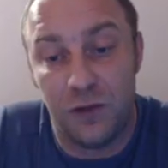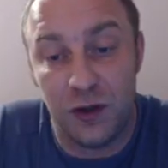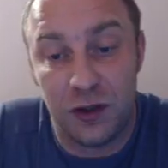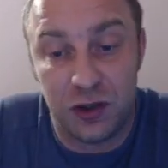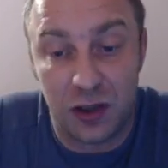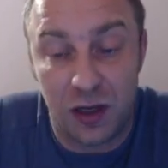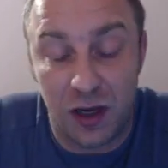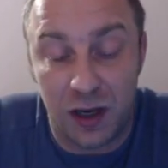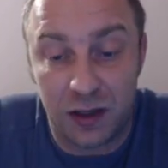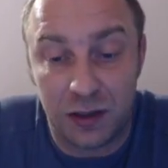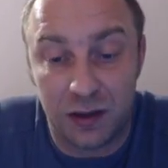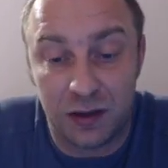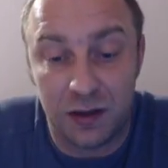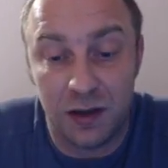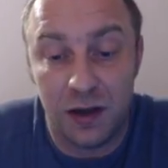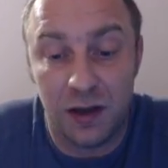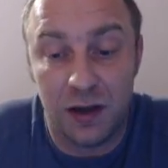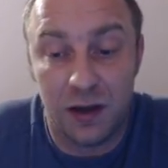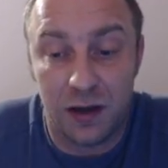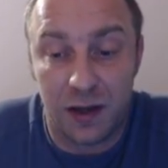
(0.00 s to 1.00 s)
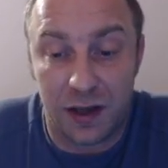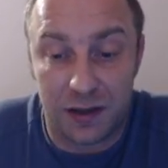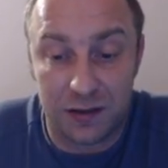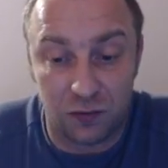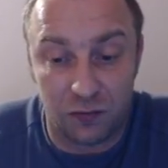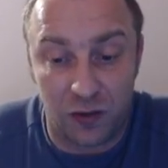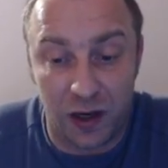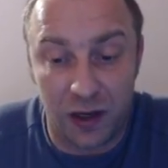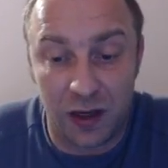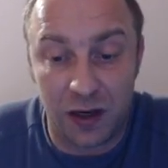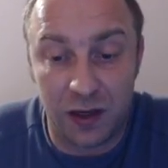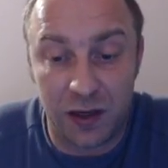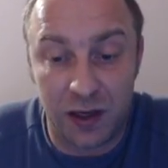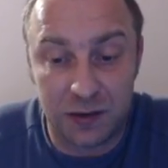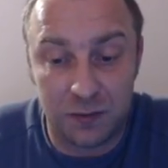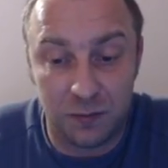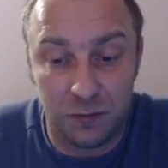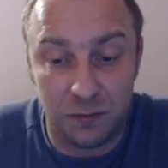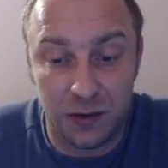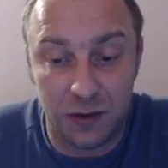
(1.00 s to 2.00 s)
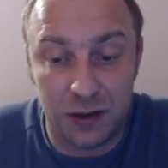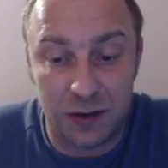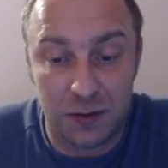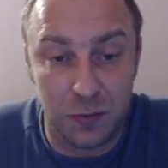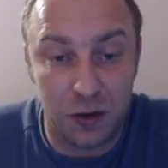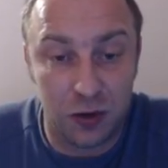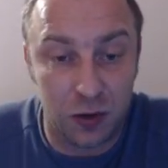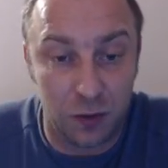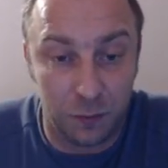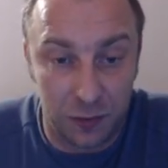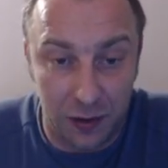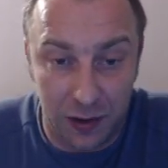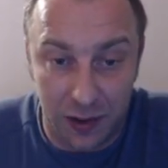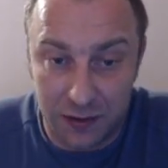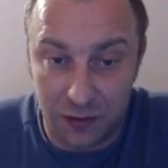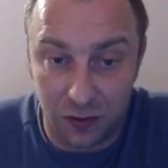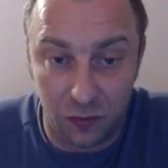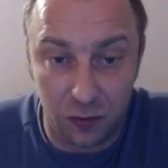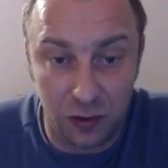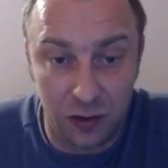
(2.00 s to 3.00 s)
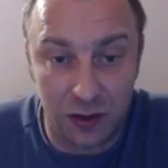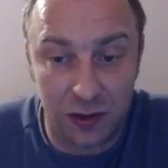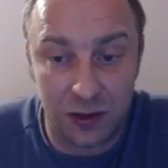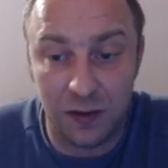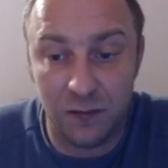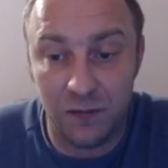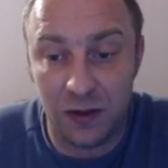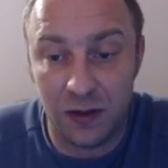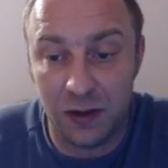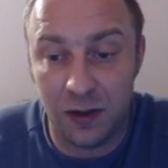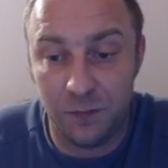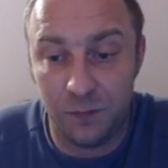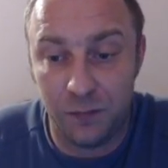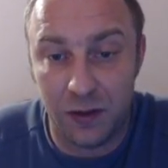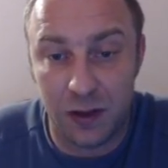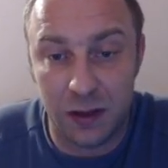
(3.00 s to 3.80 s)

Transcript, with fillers: Viswanathan Anand has recognized this bishop has a good activity,